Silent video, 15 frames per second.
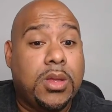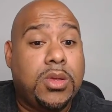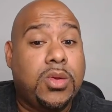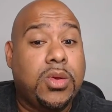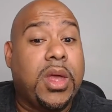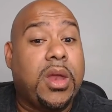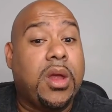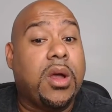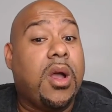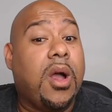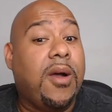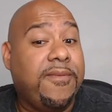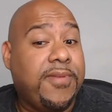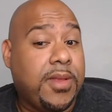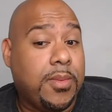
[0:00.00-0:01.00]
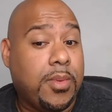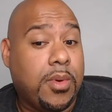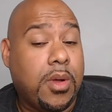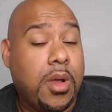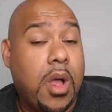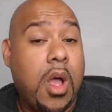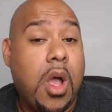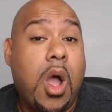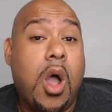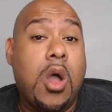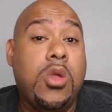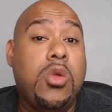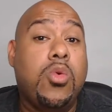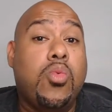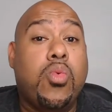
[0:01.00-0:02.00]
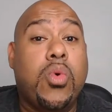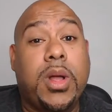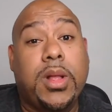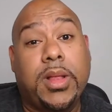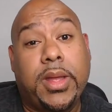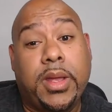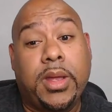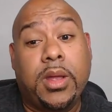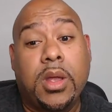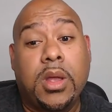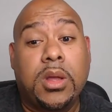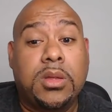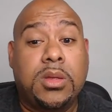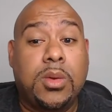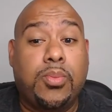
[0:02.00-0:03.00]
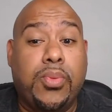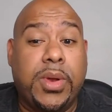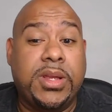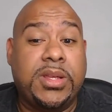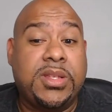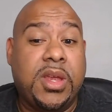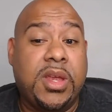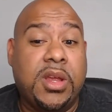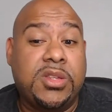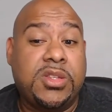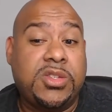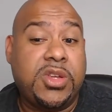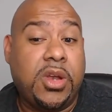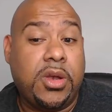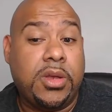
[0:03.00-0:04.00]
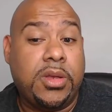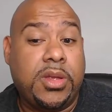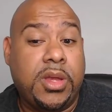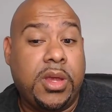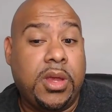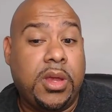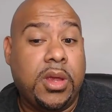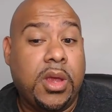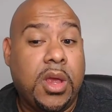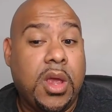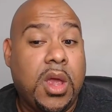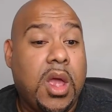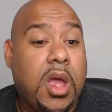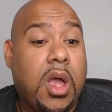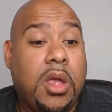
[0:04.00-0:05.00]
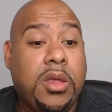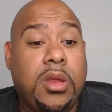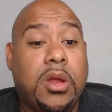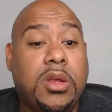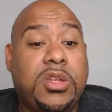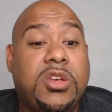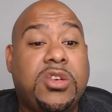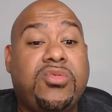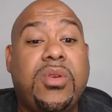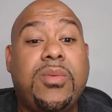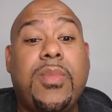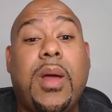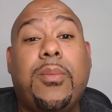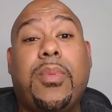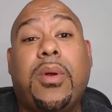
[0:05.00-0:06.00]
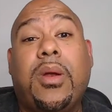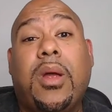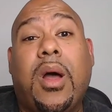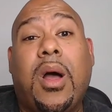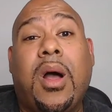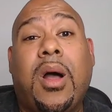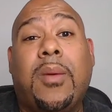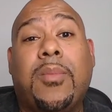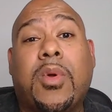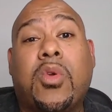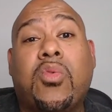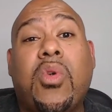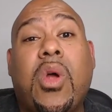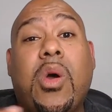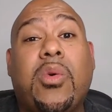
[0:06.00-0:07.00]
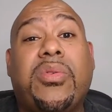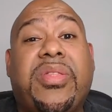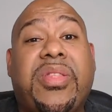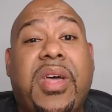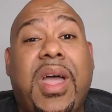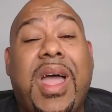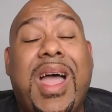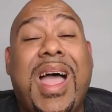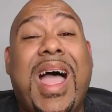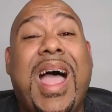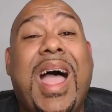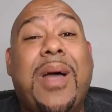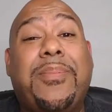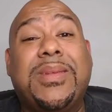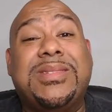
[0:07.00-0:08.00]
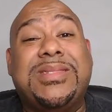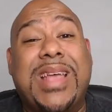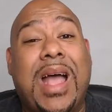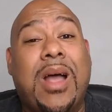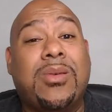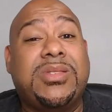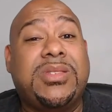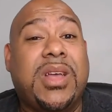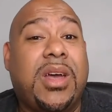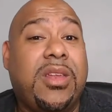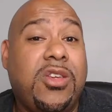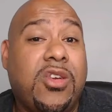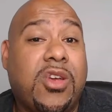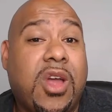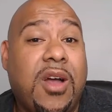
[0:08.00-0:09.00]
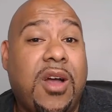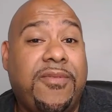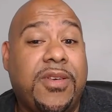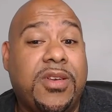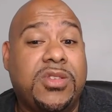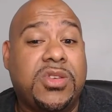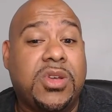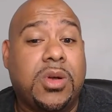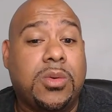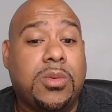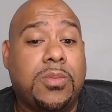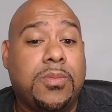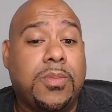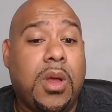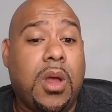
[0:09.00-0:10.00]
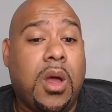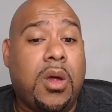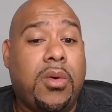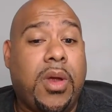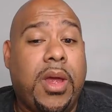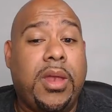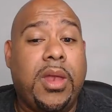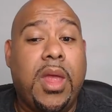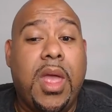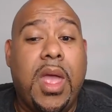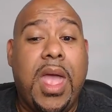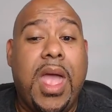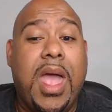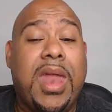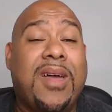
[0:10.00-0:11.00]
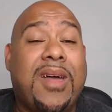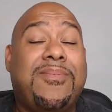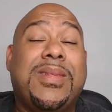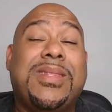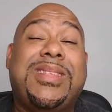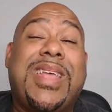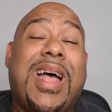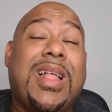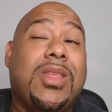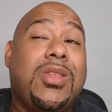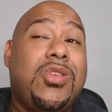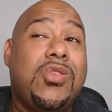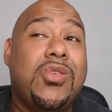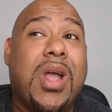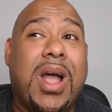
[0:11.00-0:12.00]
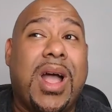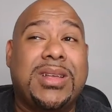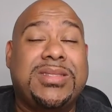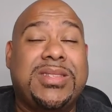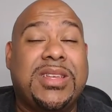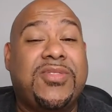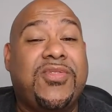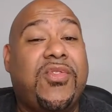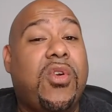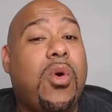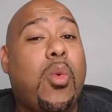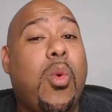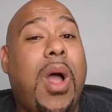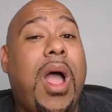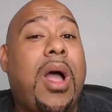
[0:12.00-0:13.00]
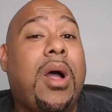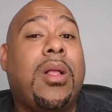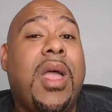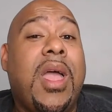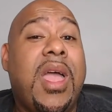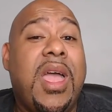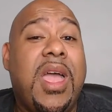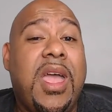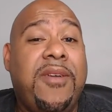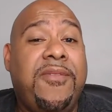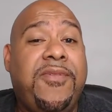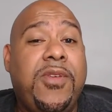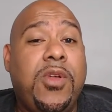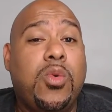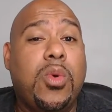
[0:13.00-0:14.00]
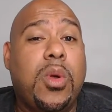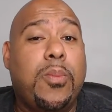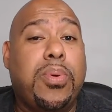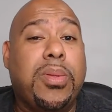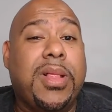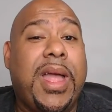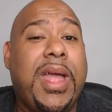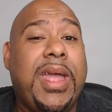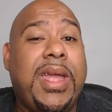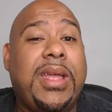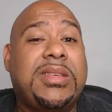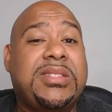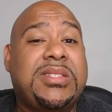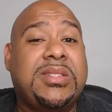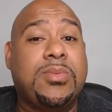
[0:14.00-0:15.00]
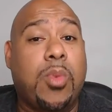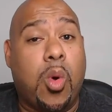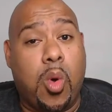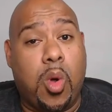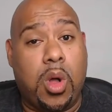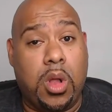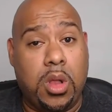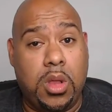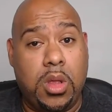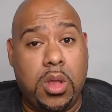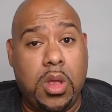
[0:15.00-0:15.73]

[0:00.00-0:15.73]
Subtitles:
to get uncomfortable? Are you willing to embrace the uncertainty? And, just remember, growth happens outside of your comfort zone. All right. And I've been telling you guys this for a while. If you play small,